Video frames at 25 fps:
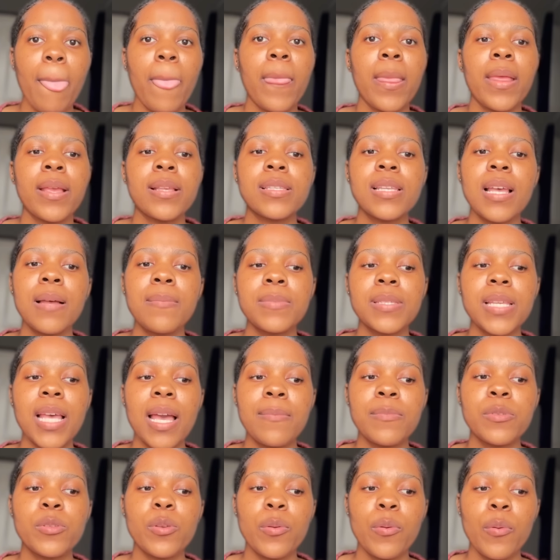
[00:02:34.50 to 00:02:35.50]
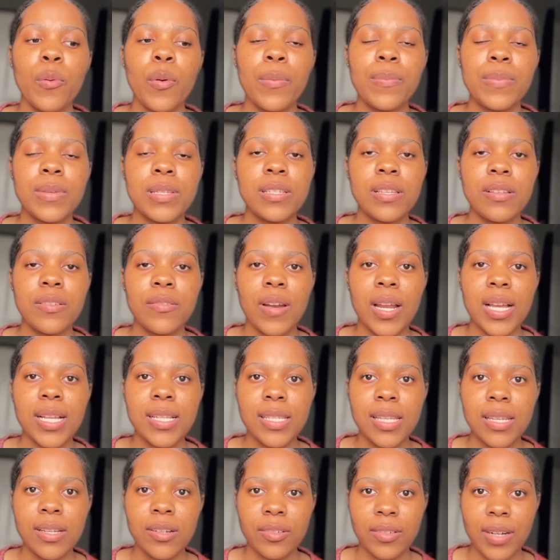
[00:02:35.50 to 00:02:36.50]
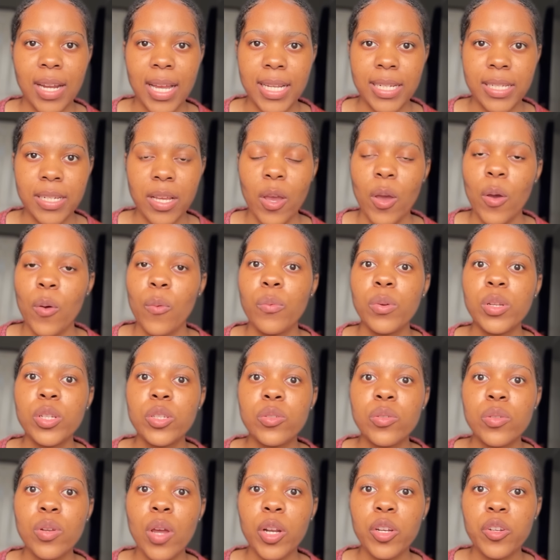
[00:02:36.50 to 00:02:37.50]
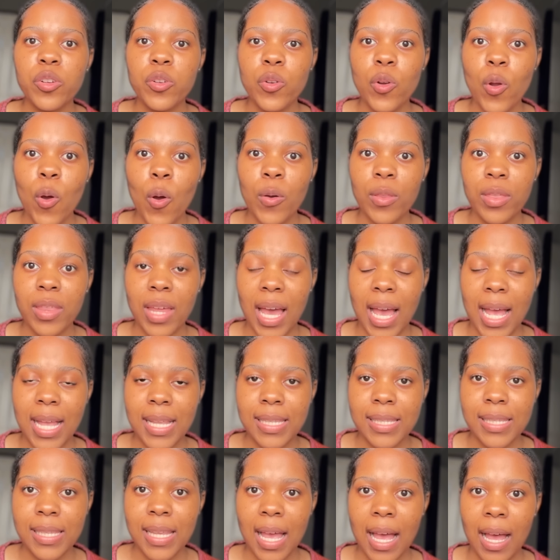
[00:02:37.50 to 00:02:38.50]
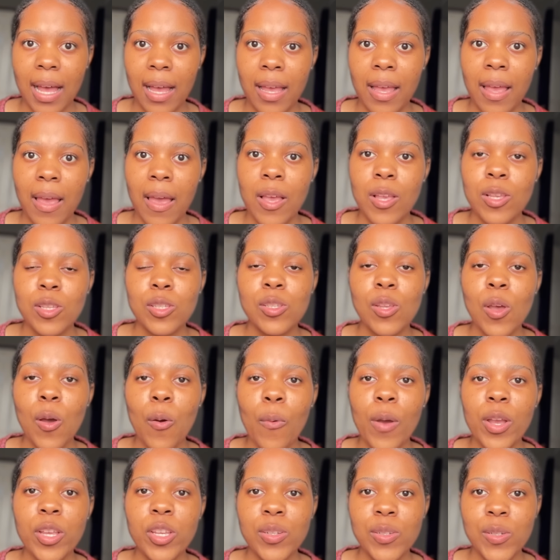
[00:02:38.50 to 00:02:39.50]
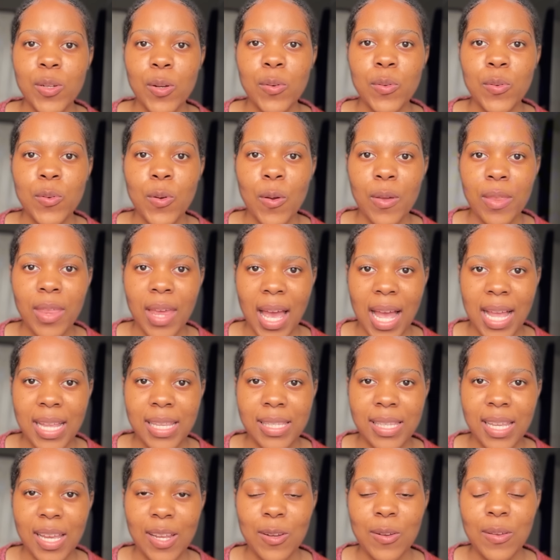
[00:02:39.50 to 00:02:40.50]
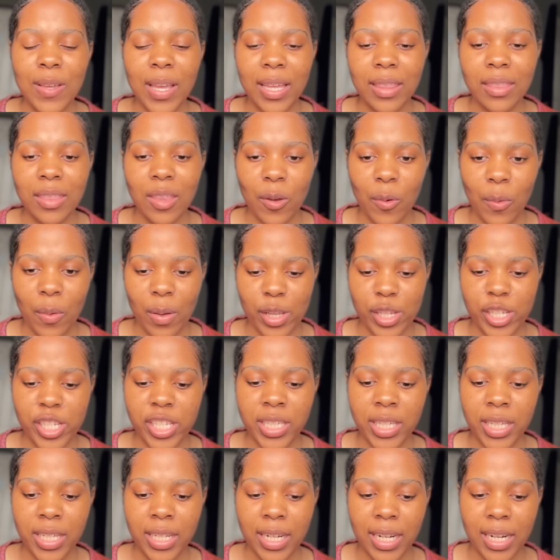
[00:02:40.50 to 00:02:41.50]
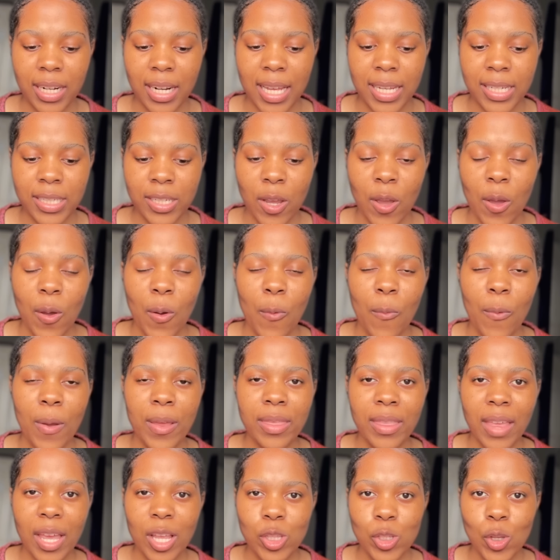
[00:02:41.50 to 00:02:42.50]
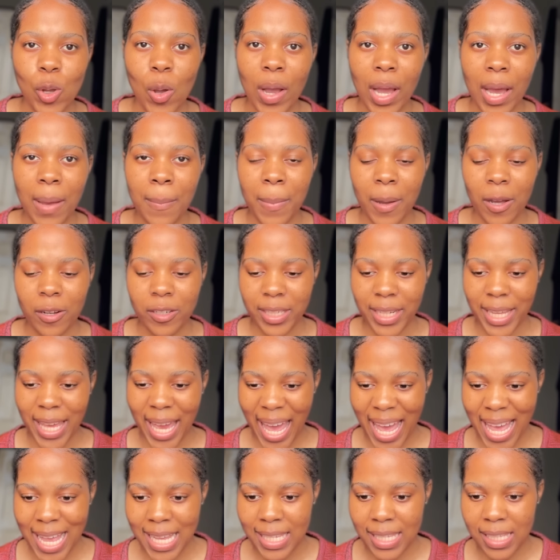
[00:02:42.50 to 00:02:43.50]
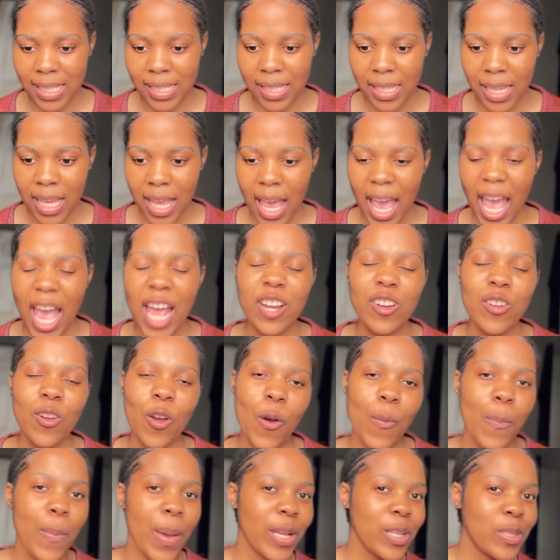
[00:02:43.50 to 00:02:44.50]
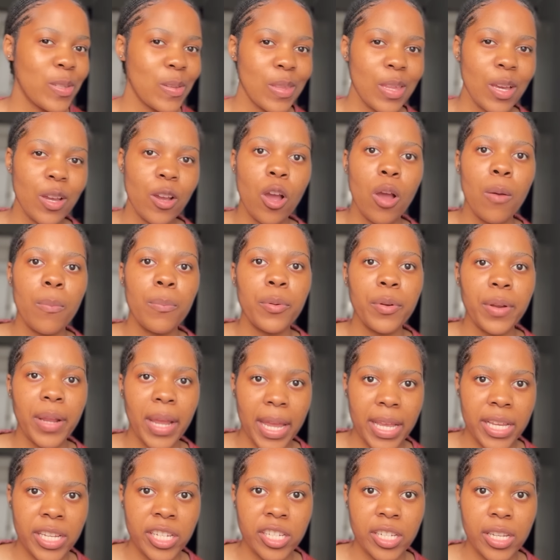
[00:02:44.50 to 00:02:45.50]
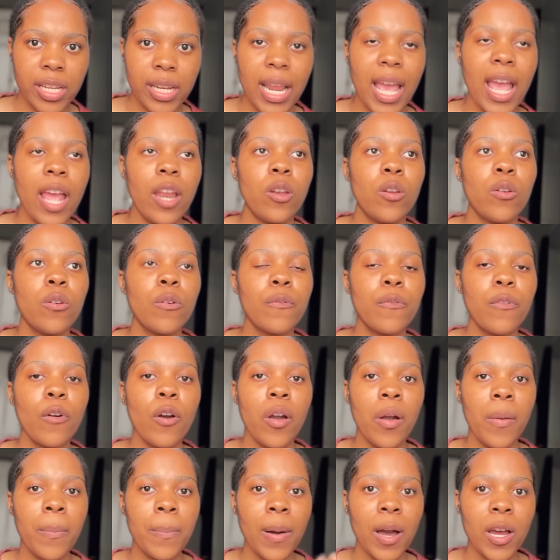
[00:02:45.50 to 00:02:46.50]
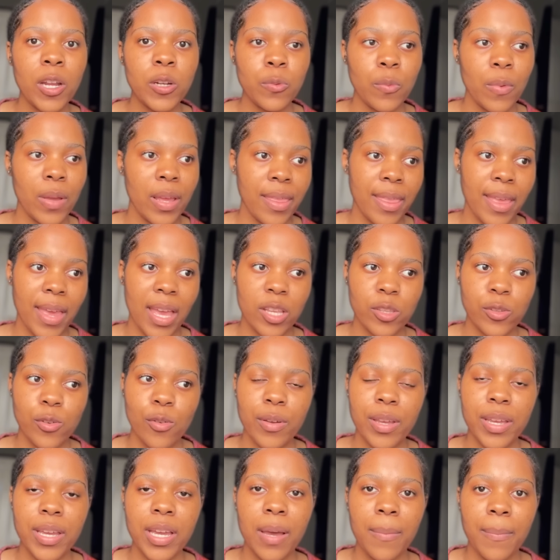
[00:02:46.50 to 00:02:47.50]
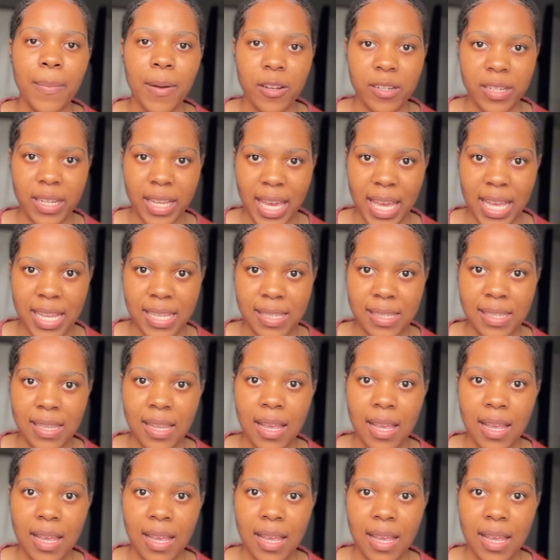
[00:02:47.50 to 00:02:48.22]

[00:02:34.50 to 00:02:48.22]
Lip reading: sometimes when we're busy writing, right, we do not know the answer. So when you don't know the answer, look at the question, right? When they talk about gas, and go back to the comprehension and look for a part where they are talking about gas.